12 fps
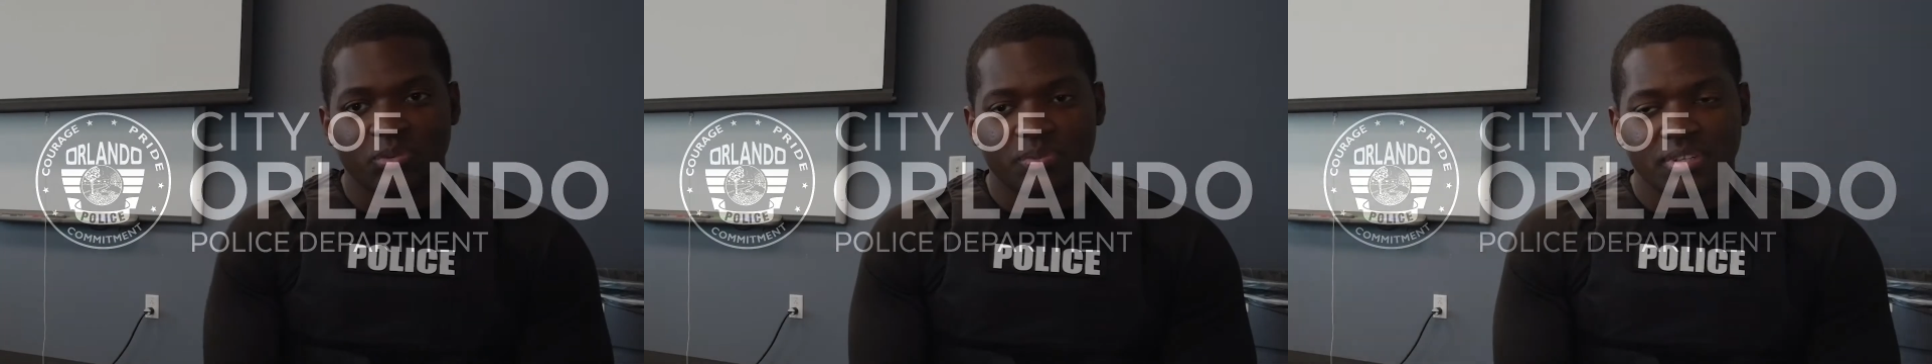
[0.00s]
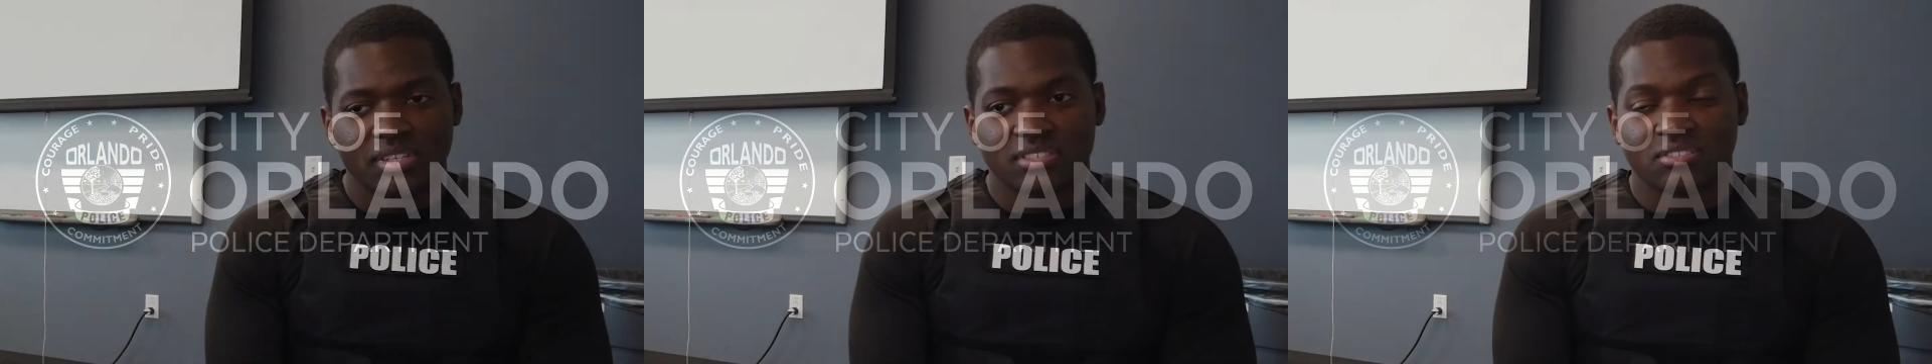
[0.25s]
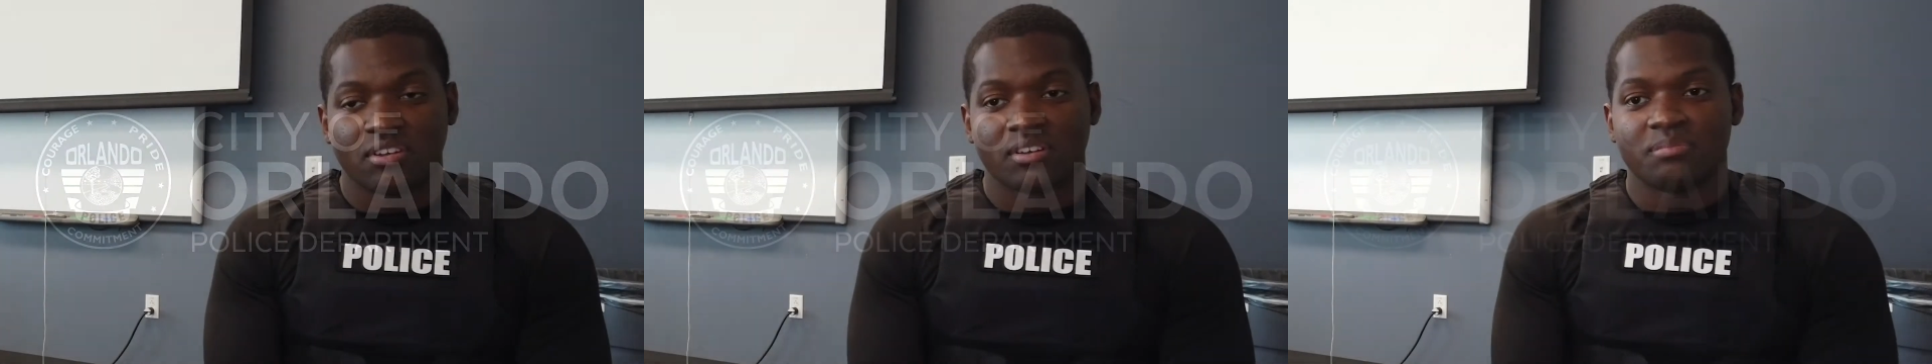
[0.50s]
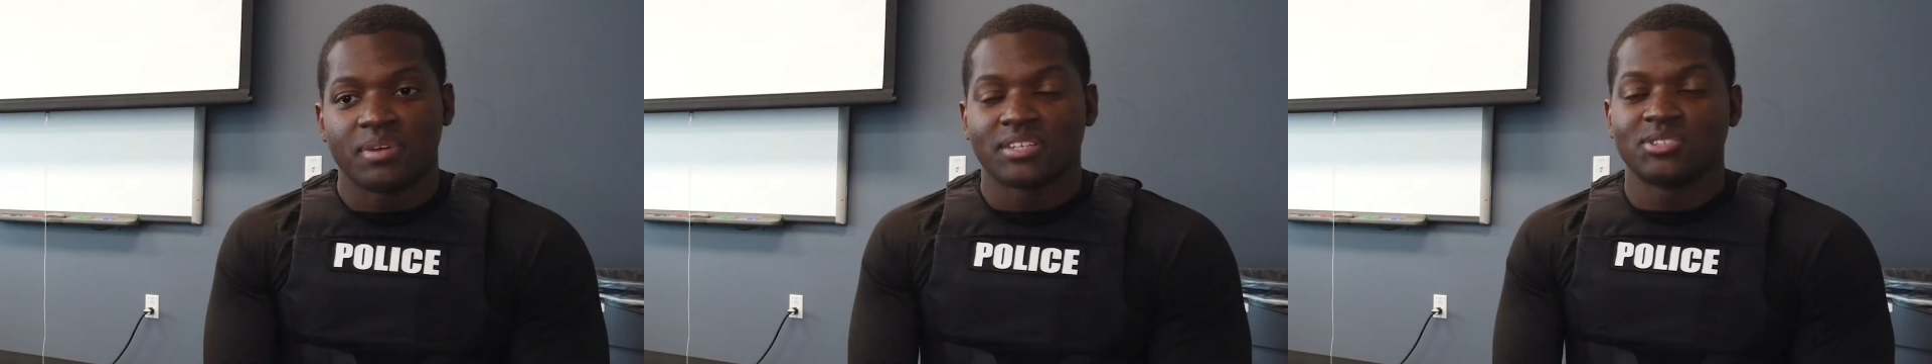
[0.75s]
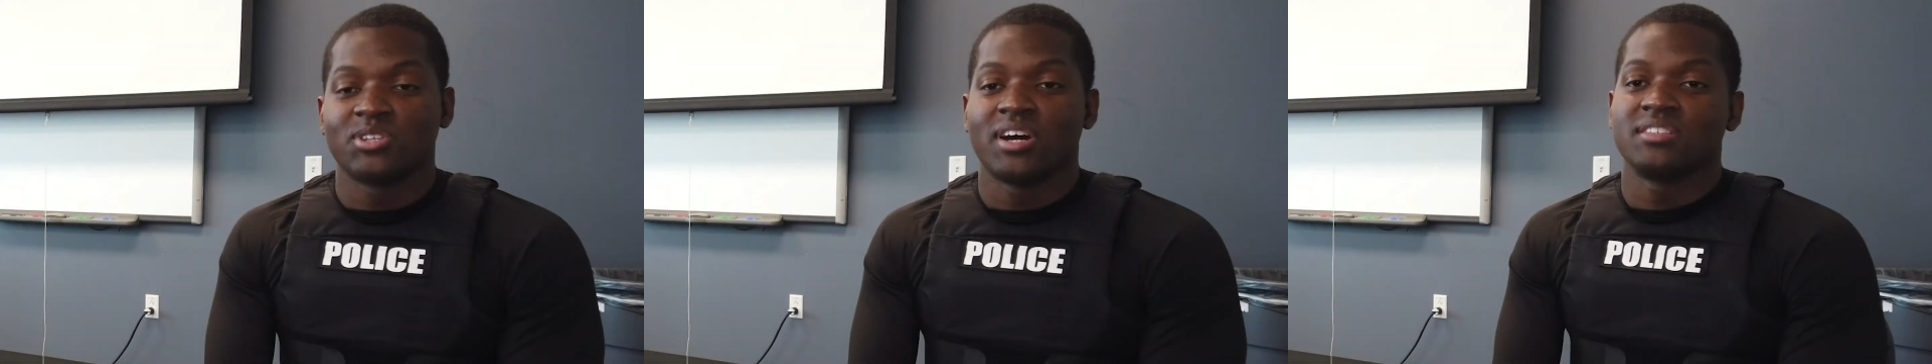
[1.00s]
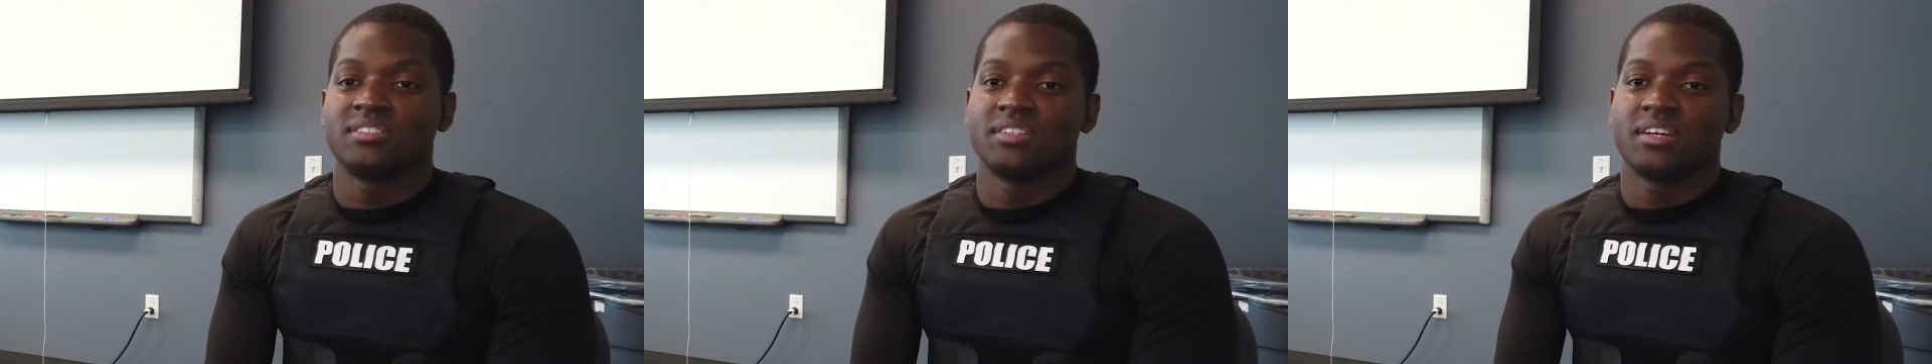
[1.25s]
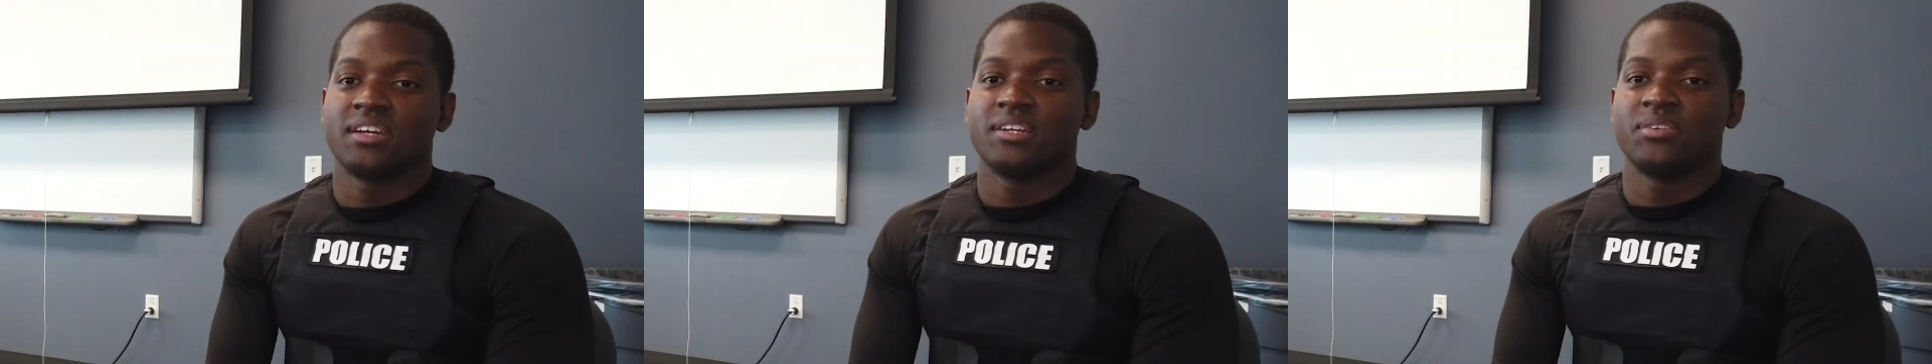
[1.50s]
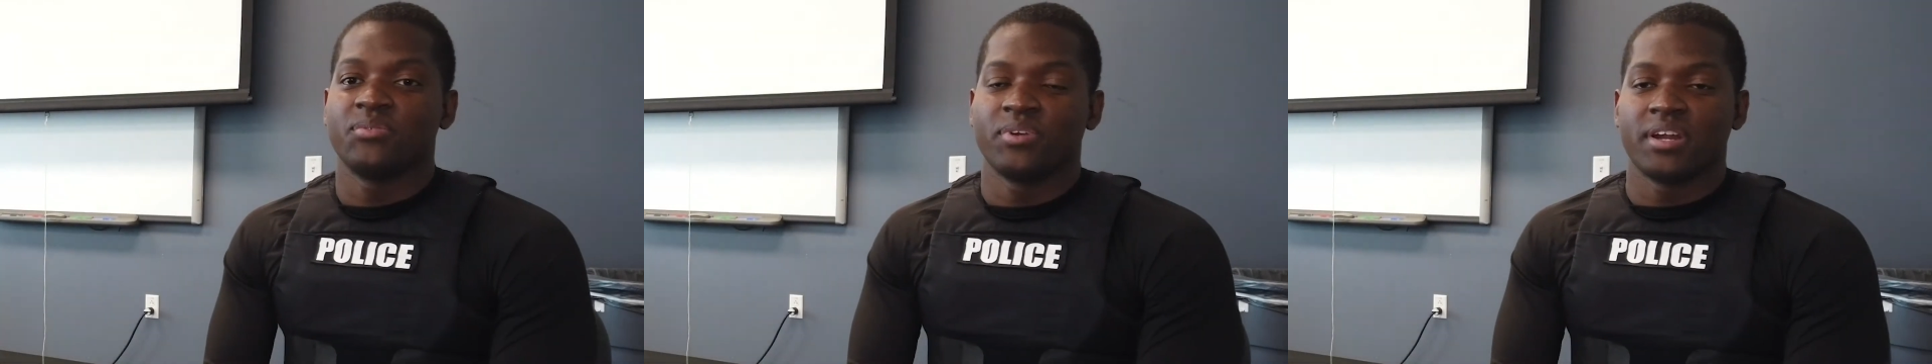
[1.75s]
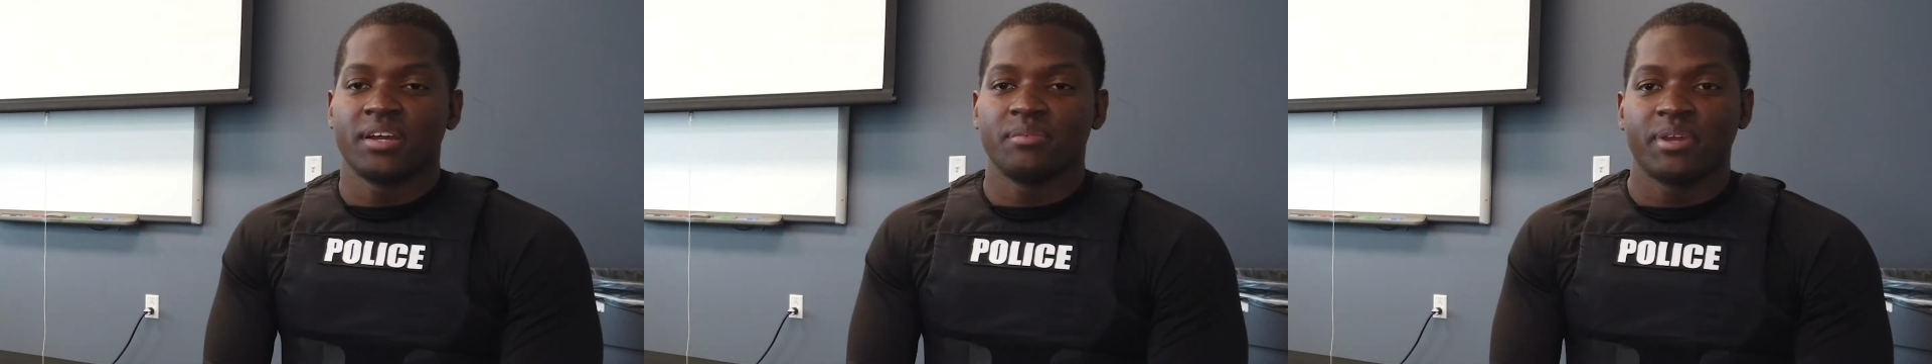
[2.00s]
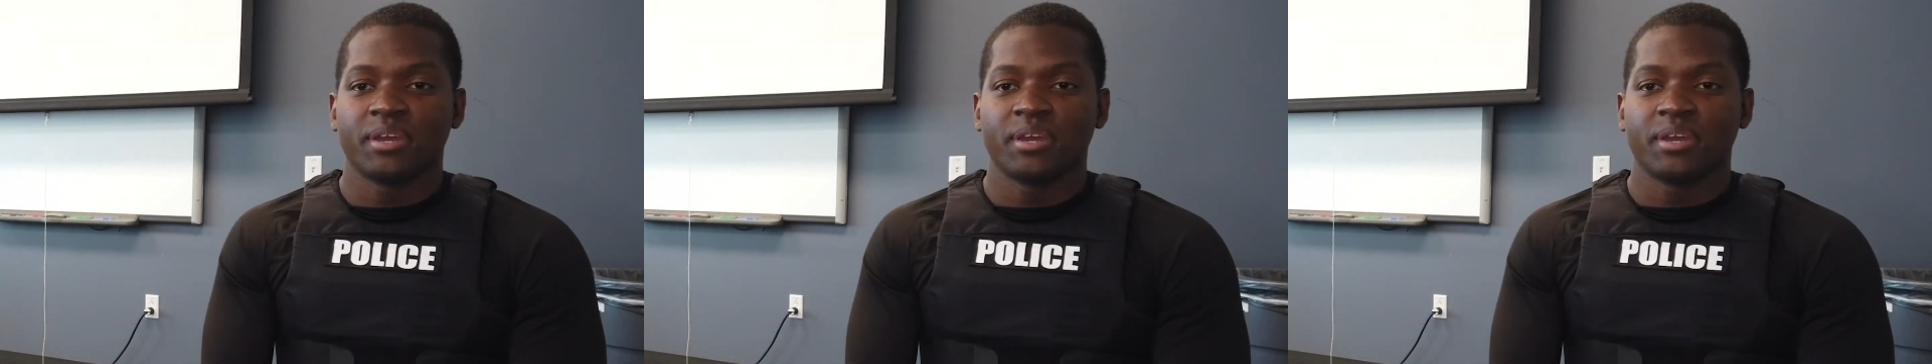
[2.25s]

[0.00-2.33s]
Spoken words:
to OPD started back in 2009 when I